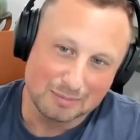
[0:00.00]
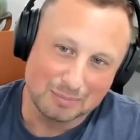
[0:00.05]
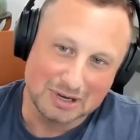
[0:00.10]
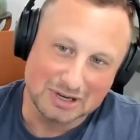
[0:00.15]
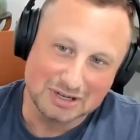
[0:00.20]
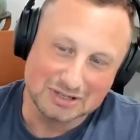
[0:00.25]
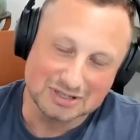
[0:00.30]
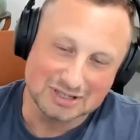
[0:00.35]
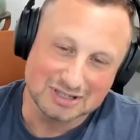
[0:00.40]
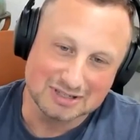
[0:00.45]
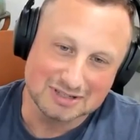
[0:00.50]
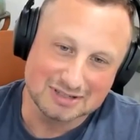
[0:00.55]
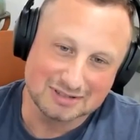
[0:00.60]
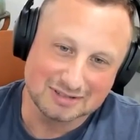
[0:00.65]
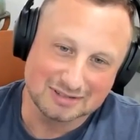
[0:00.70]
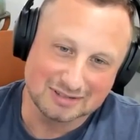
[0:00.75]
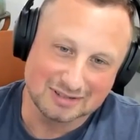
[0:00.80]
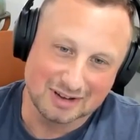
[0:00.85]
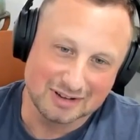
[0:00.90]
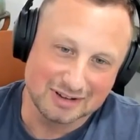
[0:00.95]

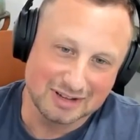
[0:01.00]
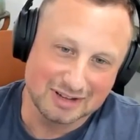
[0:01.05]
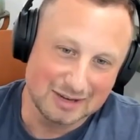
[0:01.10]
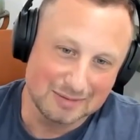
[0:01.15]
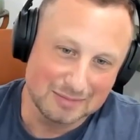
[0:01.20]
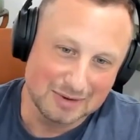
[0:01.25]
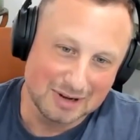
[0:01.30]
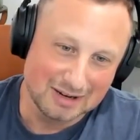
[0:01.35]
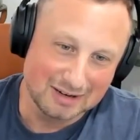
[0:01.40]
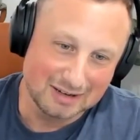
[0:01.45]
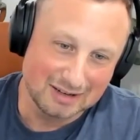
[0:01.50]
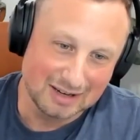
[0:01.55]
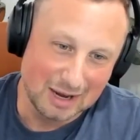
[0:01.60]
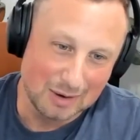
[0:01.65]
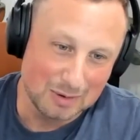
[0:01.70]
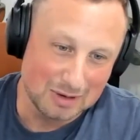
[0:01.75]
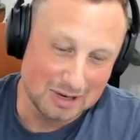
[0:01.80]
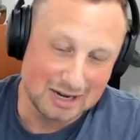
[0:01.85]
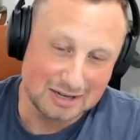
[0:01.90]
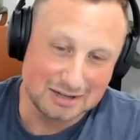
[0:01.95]
patients on the InBody.
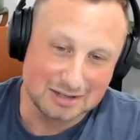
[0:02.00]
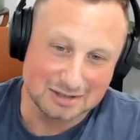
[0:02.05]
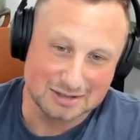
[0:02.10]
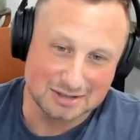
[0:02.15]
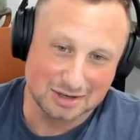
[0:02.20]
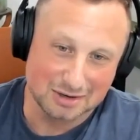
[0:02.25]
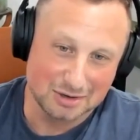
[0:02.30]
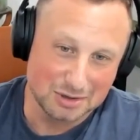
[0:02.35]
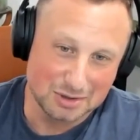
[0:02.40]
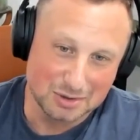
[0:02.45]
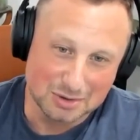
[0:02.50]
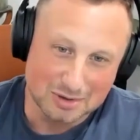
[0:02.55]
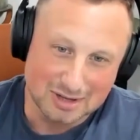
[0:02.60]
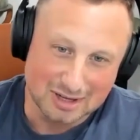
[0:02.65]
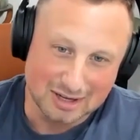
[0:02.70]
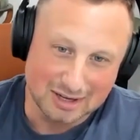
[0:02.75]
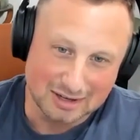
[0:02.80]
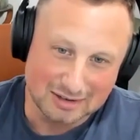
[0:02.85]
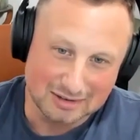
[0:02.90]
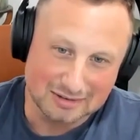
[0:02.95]
I would like to start doing
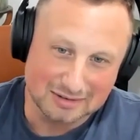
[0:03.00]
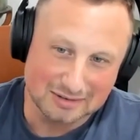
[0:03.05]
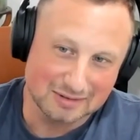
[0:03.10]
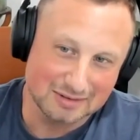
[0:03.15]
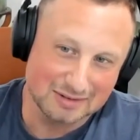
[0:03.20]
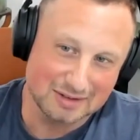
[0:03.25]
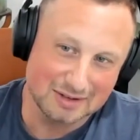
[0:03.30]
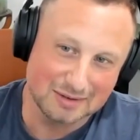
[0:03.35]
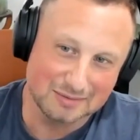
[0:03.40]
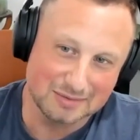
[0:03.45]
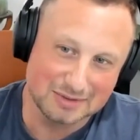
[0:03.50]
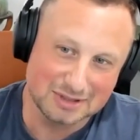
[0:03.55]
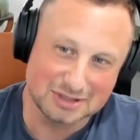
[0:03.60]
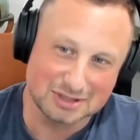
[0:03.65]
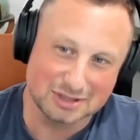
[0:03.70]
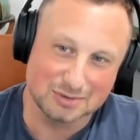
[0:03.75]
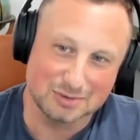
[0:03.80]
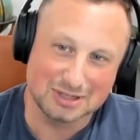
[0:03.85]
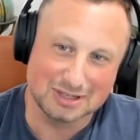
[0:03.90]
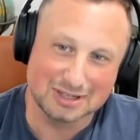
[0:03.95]
that
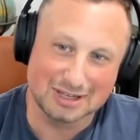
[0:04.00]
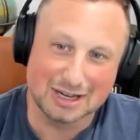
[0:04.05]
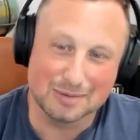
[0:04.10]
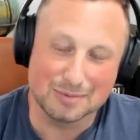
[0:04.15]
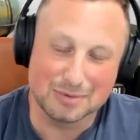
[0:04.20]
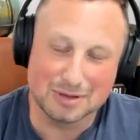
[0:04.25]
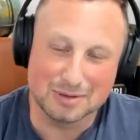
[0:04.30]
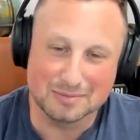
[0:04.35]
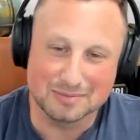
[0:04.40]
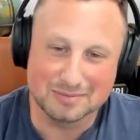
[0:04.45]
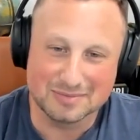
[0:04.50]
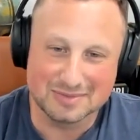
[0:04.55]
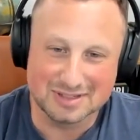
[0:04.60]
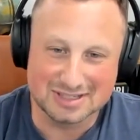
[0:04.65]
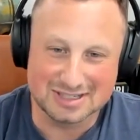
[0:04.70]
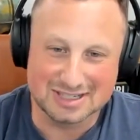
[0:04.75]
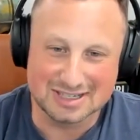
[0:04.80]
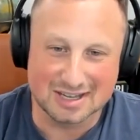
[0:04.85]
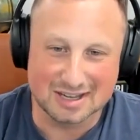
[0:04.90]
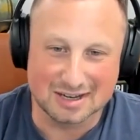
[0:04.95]
just so we could help them
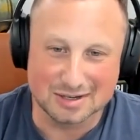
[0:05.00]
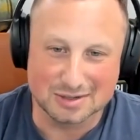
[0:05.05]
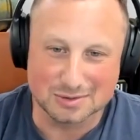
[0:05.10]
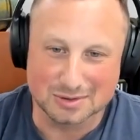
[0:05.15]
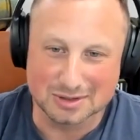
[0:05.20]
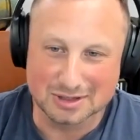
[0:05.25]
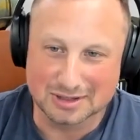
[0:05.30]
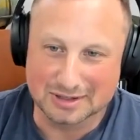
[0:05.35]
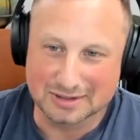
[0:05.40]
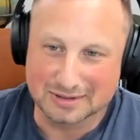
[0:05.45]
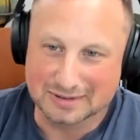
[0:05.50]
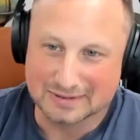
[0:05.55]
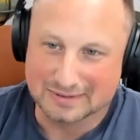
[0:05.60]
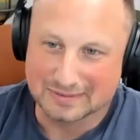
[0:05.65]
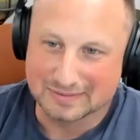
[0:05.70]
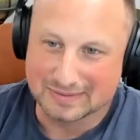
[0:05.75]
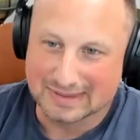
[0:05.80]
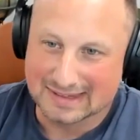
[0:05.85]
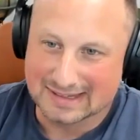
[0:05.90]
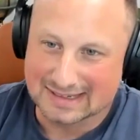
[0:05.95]
see that as well.
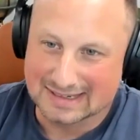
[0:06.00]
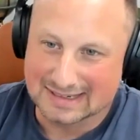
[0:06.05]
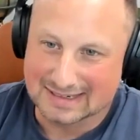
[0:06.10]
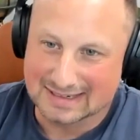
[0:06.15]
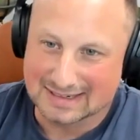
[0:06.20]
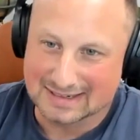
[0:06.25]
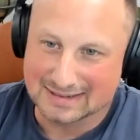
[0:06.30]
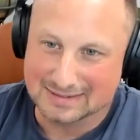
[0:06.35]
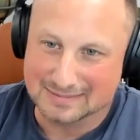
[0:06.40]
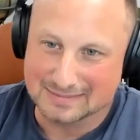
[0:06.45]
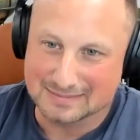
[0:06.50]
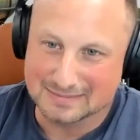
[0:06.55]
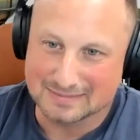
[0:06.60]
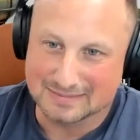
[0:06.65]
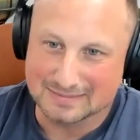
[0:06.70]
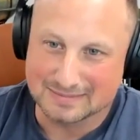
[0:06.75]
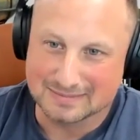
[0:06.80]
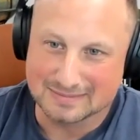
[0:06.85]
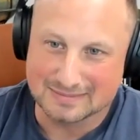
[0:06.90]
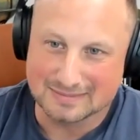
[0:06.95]

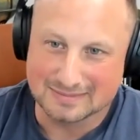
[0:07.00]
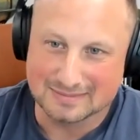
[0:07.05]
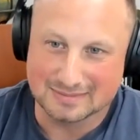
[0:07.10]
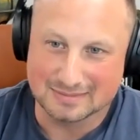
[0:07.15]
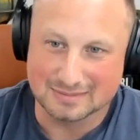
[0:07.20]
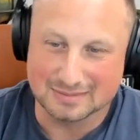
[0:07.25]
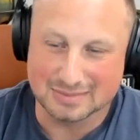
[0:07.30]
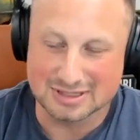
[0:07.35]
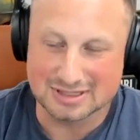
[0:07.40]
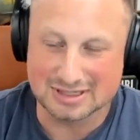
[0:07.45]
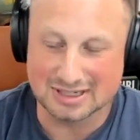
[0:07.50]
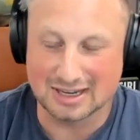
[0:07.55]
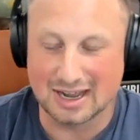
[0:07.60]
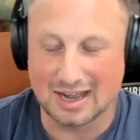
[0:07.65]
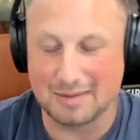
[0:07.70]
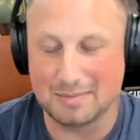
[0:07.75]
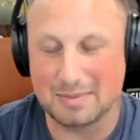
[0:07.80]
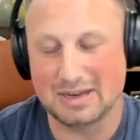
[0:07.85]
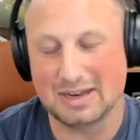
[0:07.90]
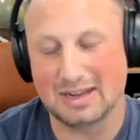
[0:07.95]
But
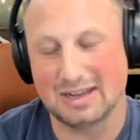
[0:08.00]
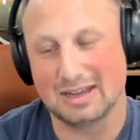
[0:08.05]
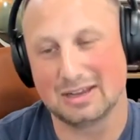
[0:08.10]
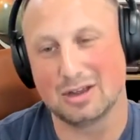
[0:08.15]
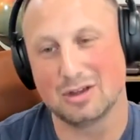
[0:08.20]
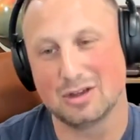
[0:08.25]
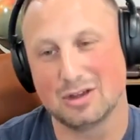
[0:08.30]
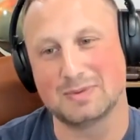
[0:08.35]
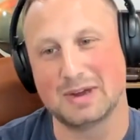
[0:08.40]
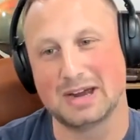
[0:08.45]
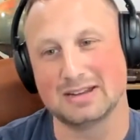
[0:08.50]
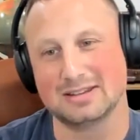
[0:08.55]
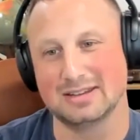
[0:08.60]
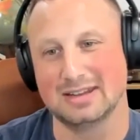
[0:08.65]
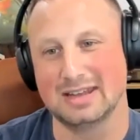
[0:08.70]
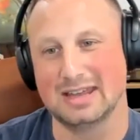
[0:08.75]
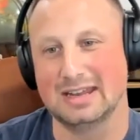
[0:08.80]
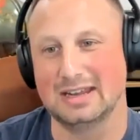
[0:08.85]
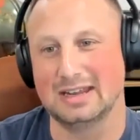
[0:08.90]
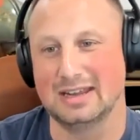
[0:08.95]
yeah, I mean, it goes back
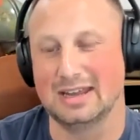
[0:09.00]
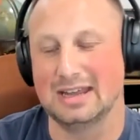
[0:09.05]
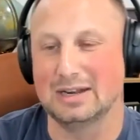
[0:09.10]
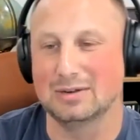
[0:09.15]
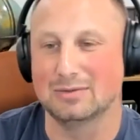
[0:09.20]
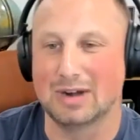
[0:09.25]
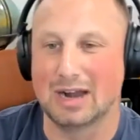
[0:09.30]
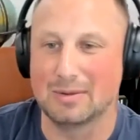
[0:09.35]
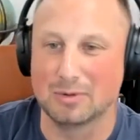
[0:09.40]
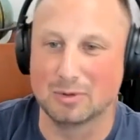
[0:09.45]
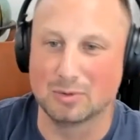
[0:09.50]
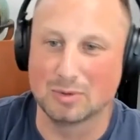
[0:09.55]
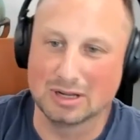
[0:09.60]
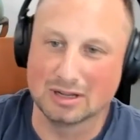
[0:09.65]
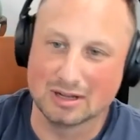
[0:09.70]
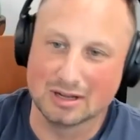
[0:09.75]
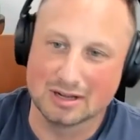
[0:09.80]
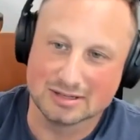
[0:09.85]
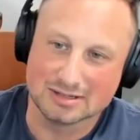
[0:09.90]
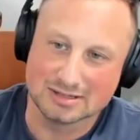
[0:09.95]
to any rapid
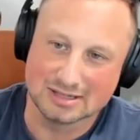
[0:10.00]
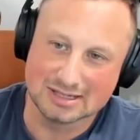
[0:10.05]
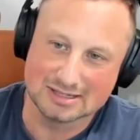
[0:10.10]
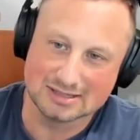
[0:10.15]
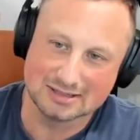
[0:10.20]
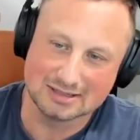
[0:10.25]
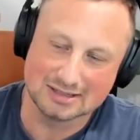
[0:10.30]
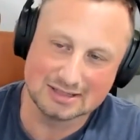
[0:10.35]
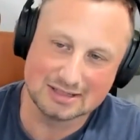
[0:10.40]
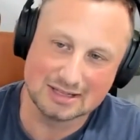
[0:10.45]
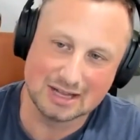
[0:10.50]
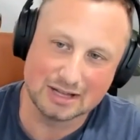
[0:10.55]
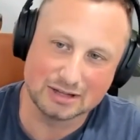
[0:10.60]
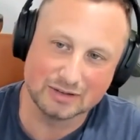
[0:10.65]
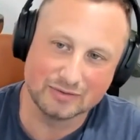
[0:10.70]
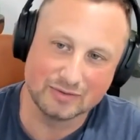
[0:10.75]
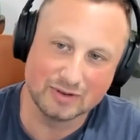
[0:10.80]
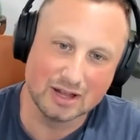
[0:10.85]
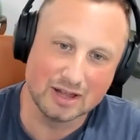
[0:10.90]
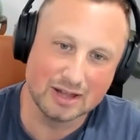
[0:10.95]
weight loss. It's
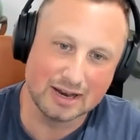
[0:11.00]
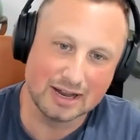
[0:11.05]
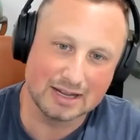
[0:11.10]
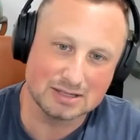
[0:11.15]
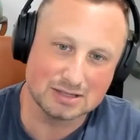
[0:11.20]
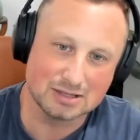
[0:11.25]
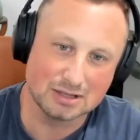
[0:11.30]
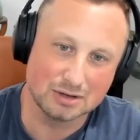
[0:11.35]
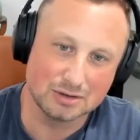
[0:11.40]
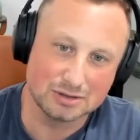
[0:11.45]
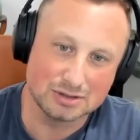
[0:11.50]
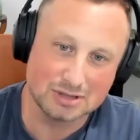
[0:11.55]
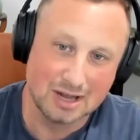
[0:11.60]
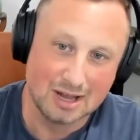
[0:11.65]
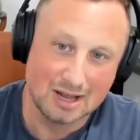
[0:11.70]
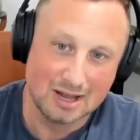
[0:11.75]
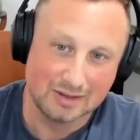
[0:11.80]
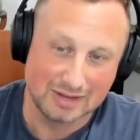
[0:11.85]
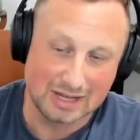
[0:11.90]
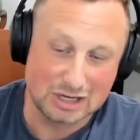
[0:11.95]
not to villainize those.
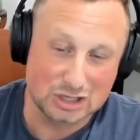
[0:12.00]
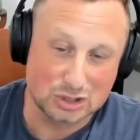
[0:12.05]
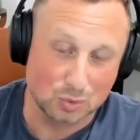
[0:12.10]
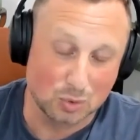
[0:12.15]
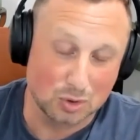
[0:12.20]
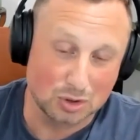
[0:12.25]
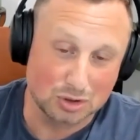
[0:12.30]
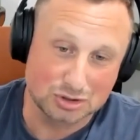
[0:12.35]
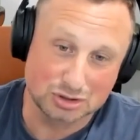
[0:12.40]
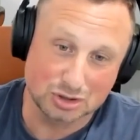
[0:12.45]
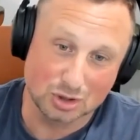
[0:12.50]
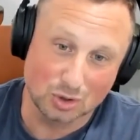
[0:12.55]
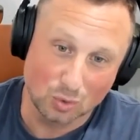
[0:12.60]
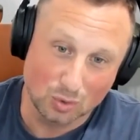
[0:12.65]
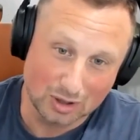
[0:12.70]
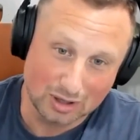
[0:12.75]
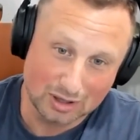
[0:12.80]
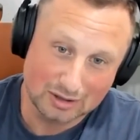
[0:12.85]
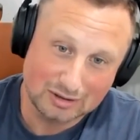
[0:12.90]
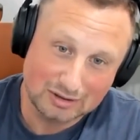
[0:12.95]
They just work so
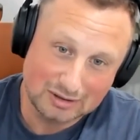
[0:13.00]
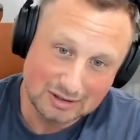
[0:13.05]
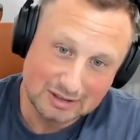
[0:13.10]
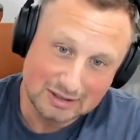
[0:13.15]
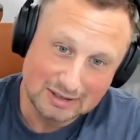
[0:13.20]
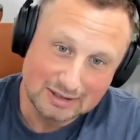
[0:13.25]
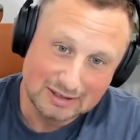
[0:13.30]
well.